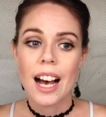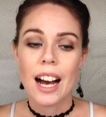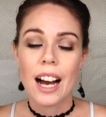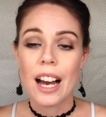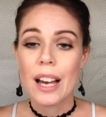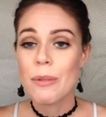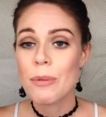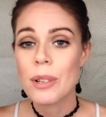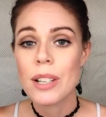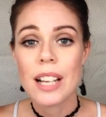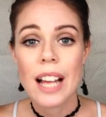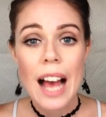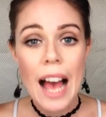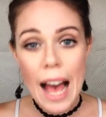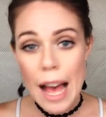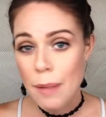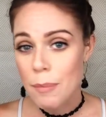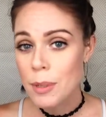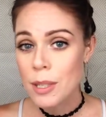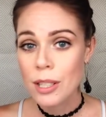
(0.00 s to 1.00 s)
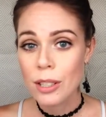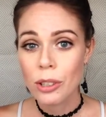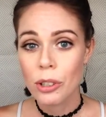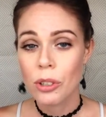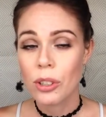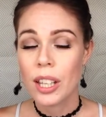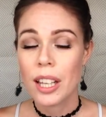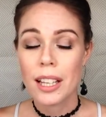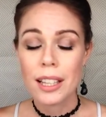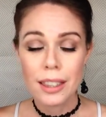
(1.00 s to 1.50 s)
I would
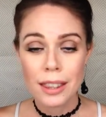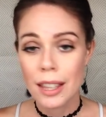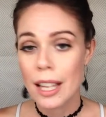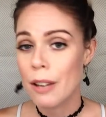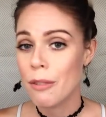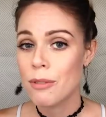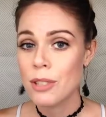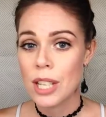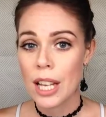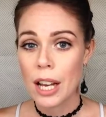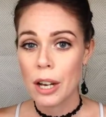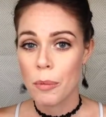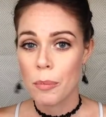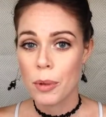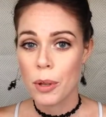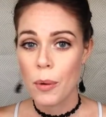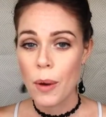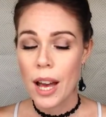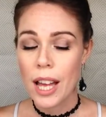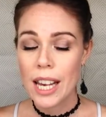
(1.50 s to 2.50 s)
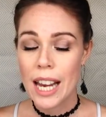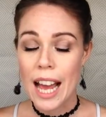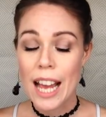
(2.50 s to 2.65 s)
absolutely love to help you out.